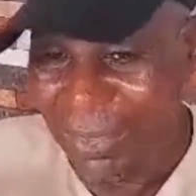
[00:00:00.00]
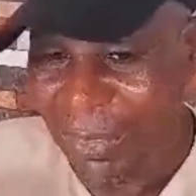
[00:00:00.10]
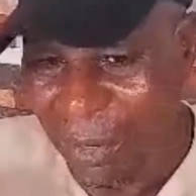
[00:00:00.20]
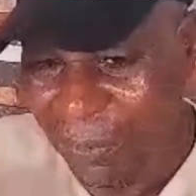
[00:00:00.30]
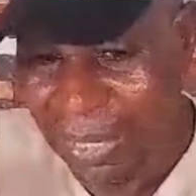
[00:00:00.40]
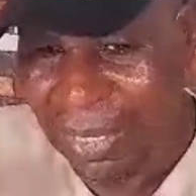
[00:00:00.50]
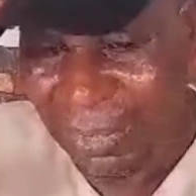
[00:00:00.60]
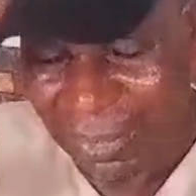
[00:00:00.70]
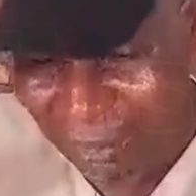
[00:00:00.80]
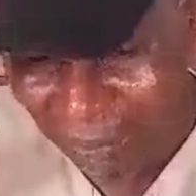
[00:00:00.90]
of a
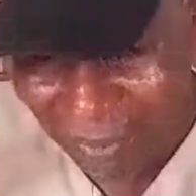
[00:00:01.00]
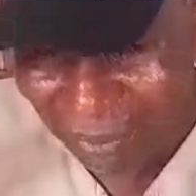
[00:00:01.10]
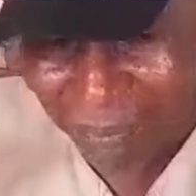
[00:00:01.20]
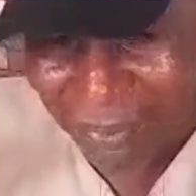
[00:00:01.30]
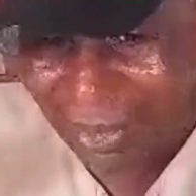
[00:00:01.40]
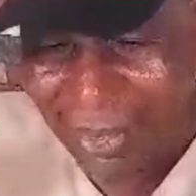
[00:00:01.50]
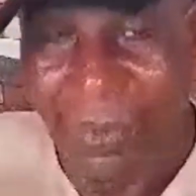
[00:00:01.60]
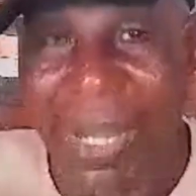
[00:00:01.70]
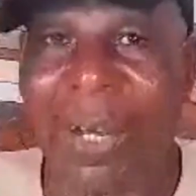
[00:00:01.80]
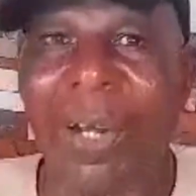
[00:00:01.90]
national commission
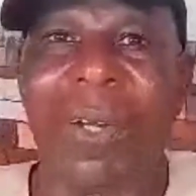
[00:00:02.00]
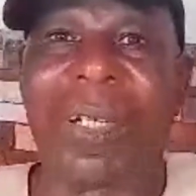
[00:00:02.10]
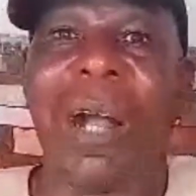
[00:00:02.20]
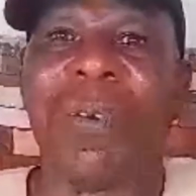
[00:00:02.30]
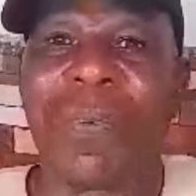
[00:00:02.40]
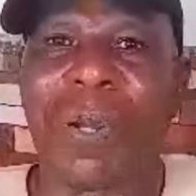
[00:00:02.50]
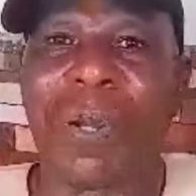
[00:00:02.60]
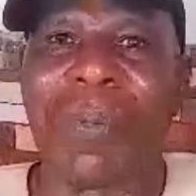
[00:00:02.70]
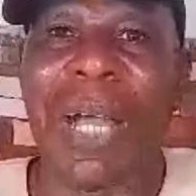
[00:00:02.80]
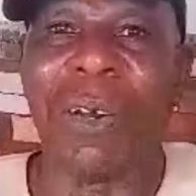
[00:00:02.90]
to conduct local
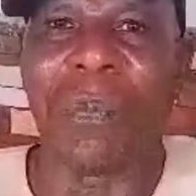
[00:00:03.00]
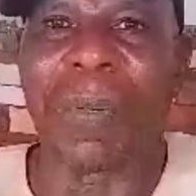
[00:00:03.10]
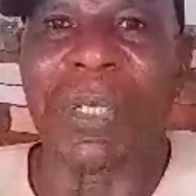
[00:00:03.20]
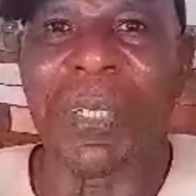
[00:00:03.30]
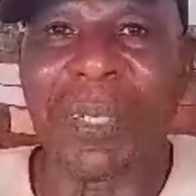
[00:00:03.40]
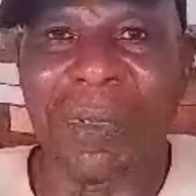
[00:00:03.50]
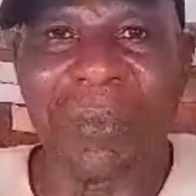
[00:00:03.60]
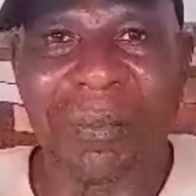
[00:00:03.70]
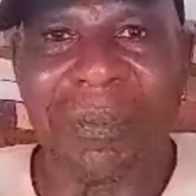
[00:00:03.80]
government elections.